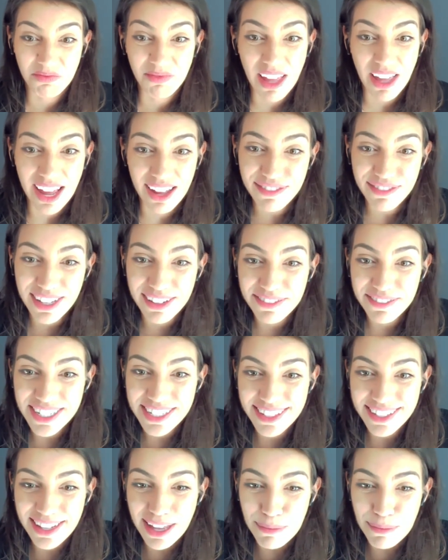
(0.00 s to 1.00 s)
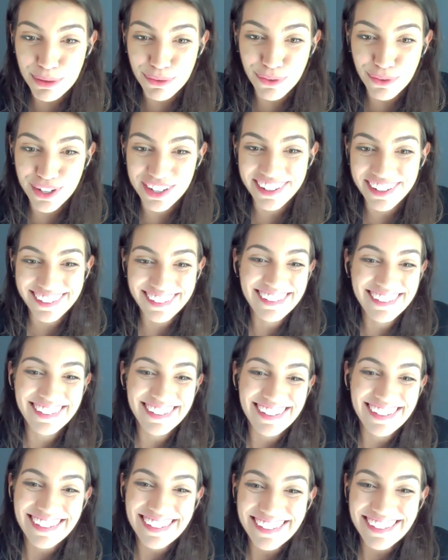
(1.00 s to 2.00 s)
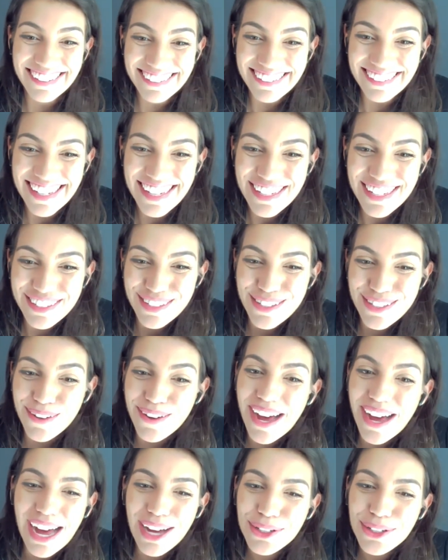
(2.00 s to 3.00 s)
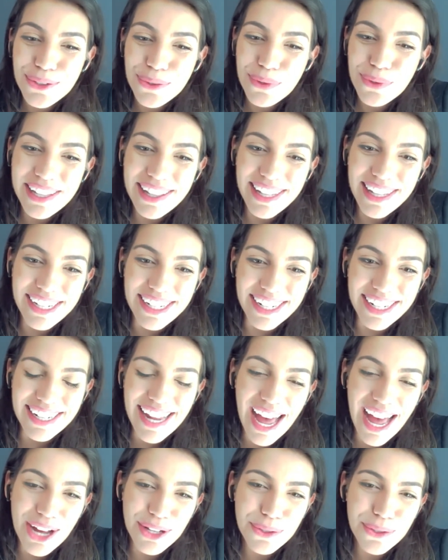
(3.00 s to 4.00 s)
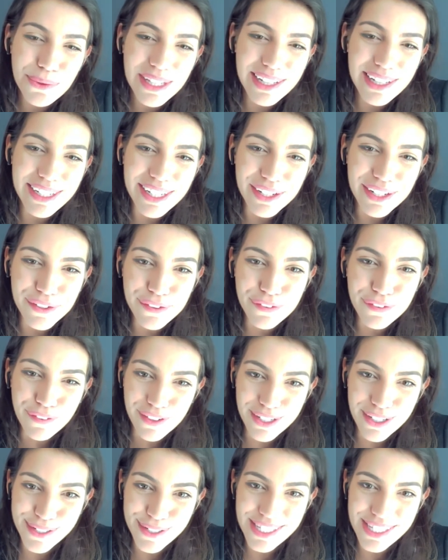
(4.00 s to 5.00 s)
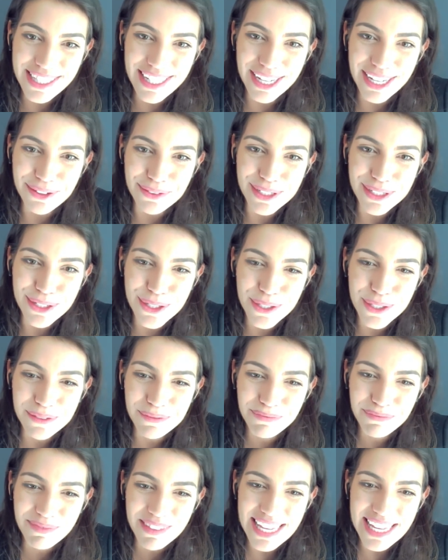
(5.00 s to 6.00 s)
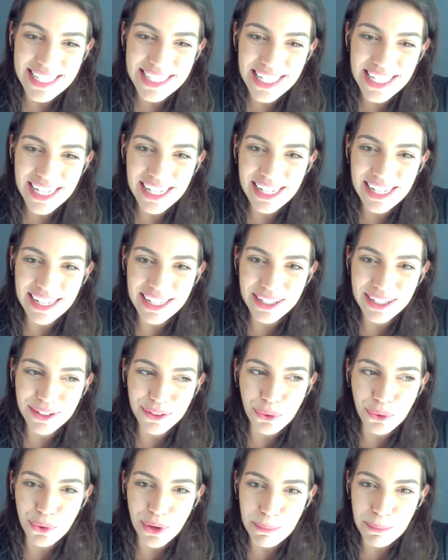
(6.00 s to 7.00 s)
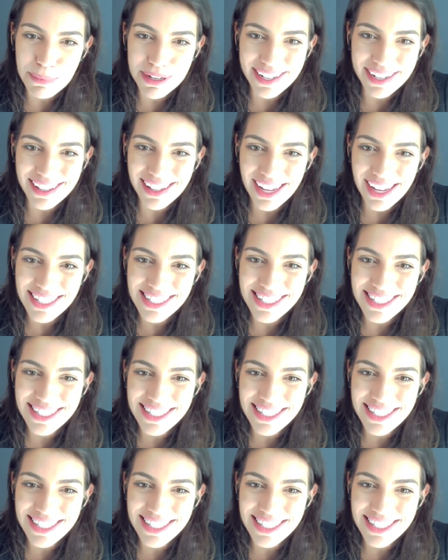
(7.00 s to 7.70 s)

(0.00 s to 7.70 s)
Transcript: I've never seen that before. So how do we learn? How do we learn our first language? Is it in a grammar class?